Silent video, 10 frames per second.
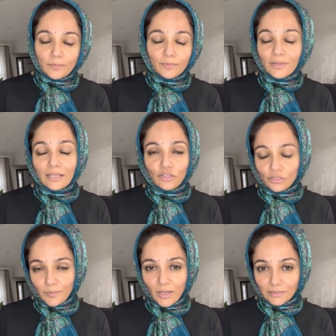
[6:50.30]
not your
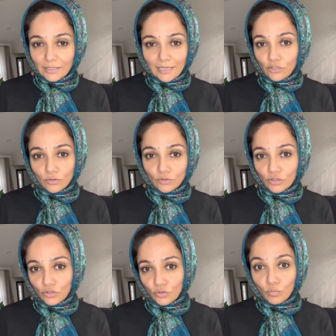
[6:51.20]
deposit, like
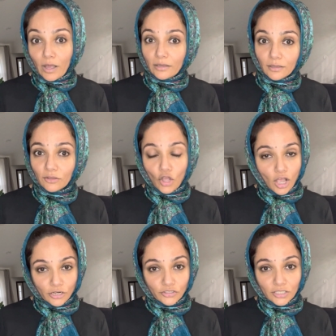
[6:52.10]
you won the
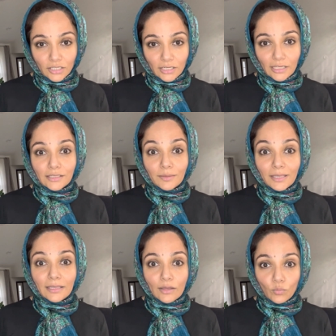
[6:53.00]
auction. It's going to
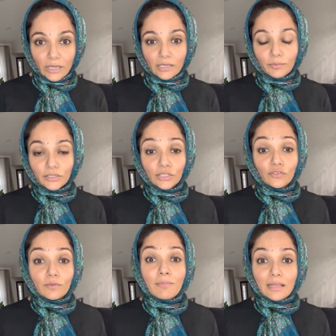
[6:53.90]
be a waiting period
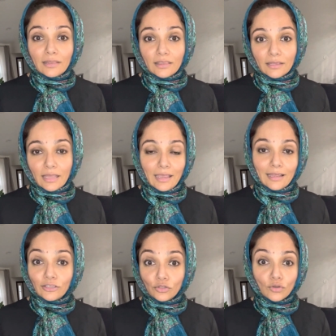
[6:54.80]
of a month,
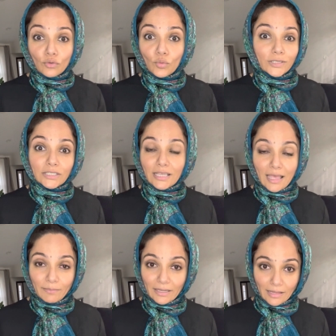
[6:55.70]
and you don't know what's going to
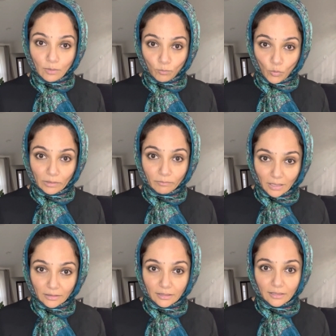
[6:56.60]
happen in that 1
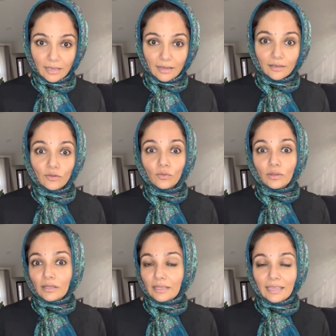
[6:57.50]
month, and
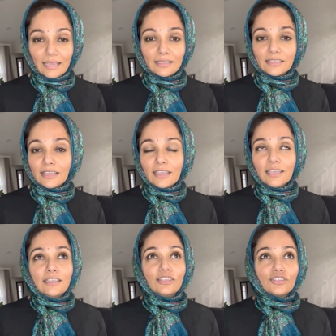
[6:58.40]

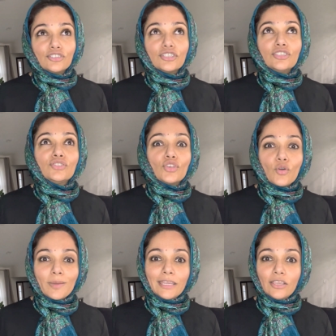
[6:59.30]
there's just so
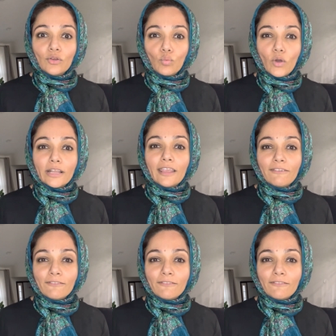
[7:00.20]
many what if